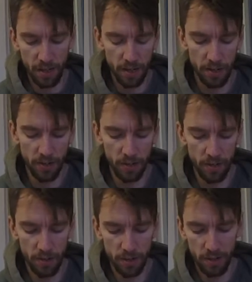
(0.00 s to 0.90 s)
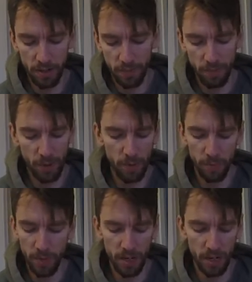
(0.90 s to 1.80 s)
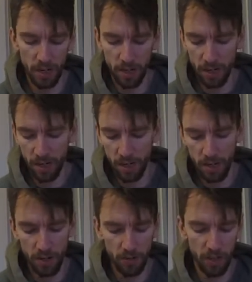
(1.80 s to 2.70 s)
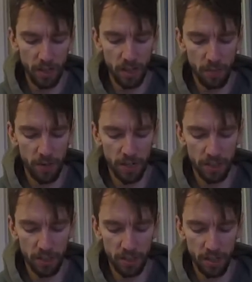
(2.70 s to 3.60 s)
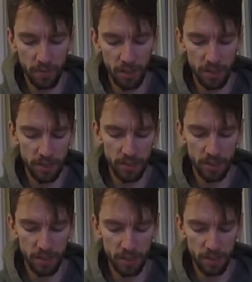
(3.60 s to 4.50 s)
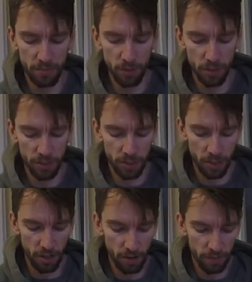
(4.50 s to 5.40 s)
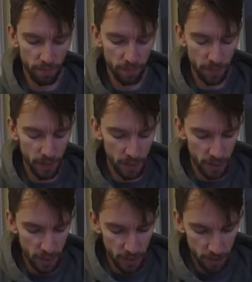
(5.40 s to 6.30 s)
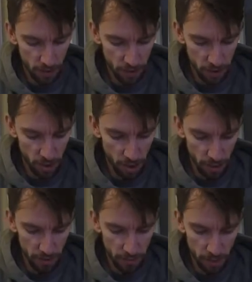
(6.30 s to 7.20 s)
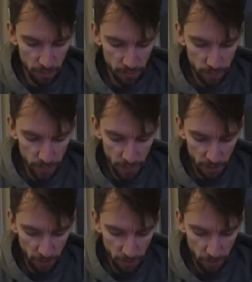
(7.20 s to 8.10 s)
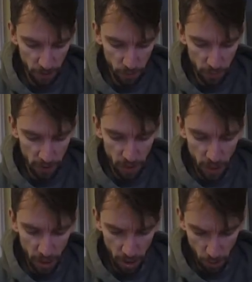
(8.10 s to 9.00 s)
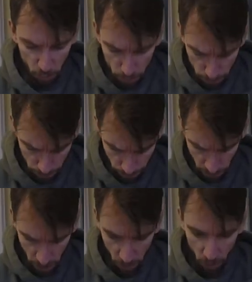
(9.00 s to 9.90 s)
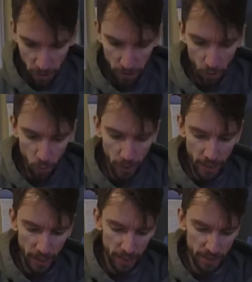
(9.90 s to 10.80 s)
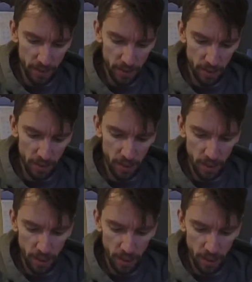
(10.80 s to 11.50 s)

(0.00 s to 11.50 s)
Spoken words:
I don't know, maybe a minute. You don't need that much. I mean, this is just polishing off. So you saw I'm flush with this. You don't want to go right into the